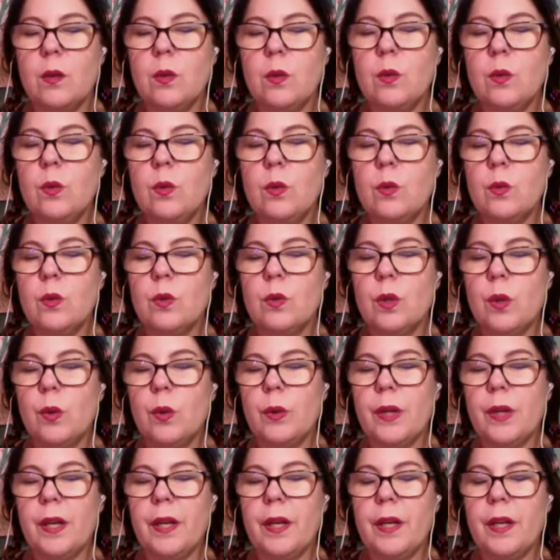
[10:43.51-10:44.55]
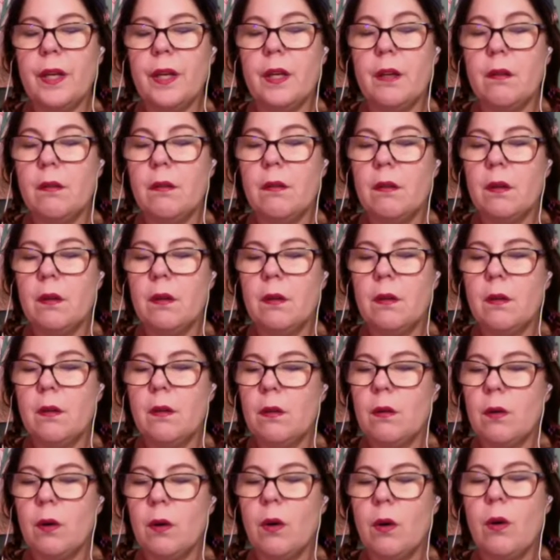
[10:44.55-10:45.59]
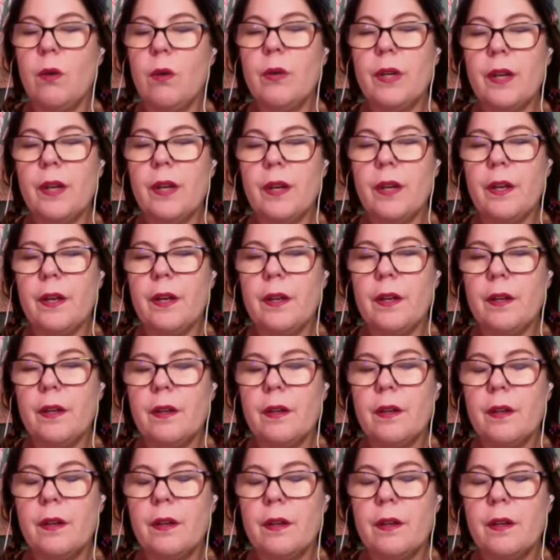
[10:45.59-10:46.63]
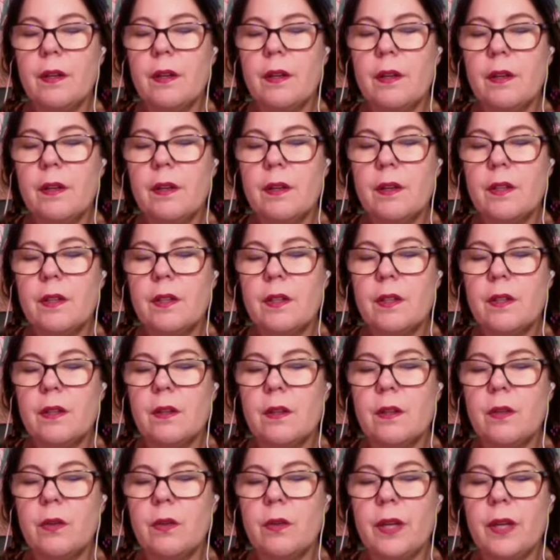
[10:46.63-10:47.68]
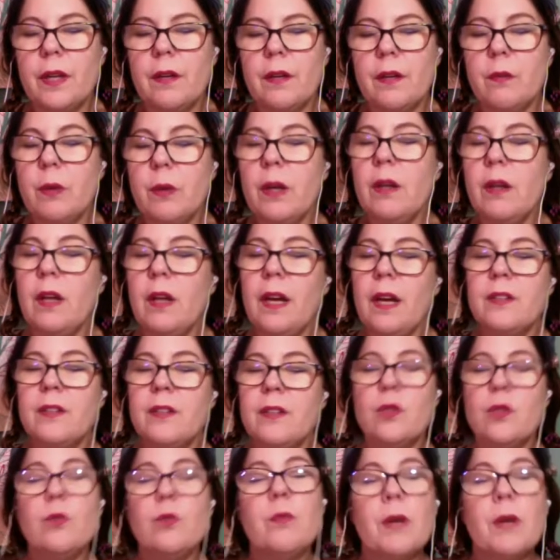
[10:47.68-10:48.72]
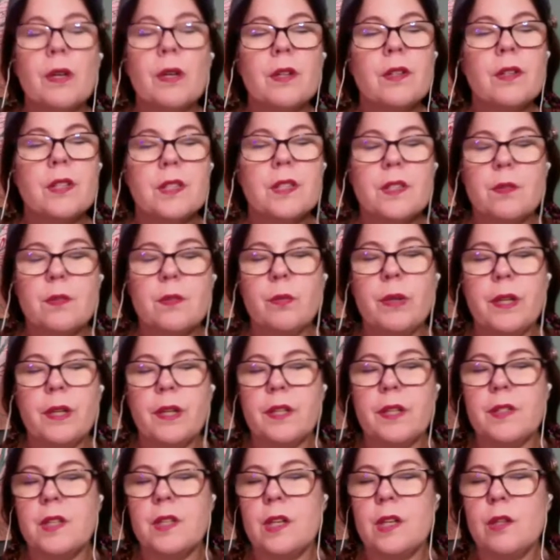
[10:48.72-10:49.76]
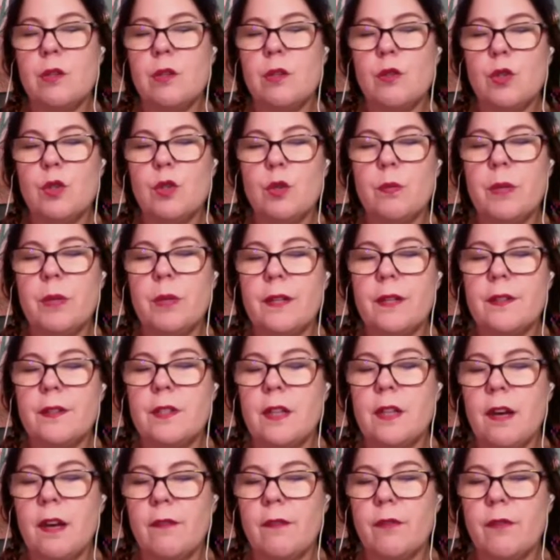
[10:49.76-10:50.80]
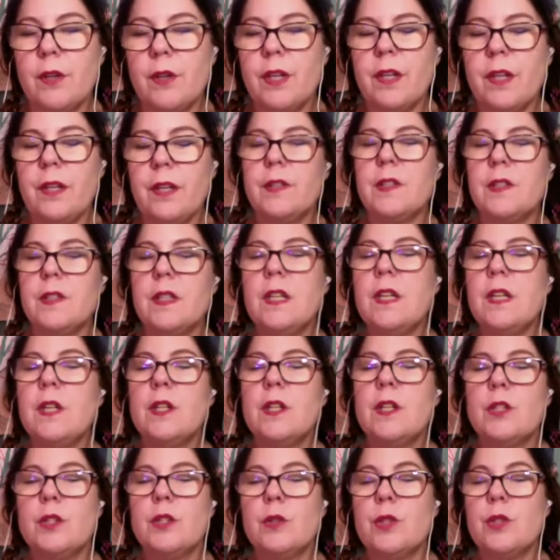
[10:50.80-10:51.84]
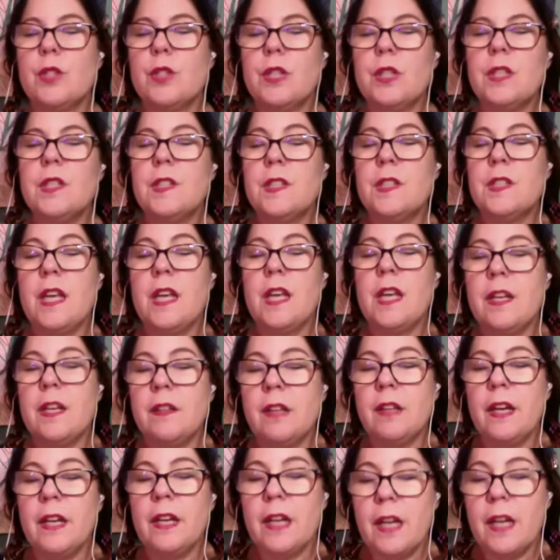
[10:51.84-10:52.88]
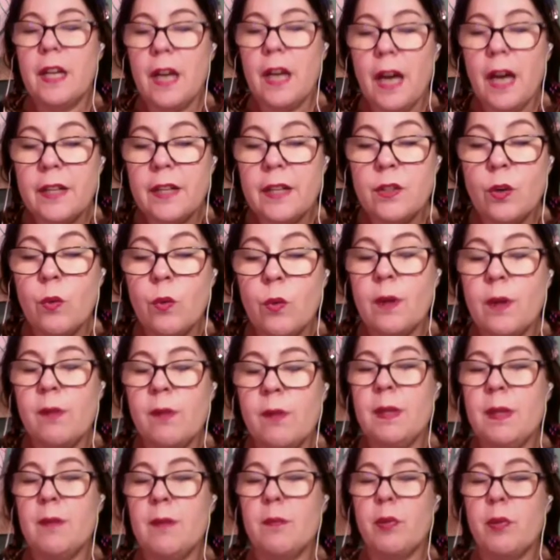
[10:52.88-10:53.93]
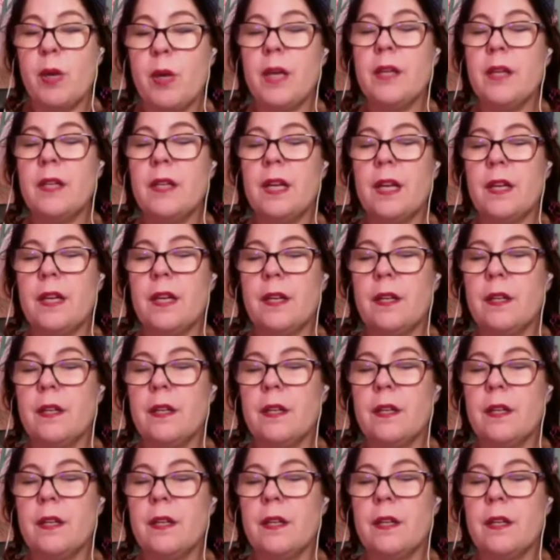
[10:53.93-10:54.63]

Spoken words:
Ooh, okay. Okay. Okay. Well, I do mark this when it gets on YouTube that it's not for kids. So she is saying, like, I don't want to be impregnated.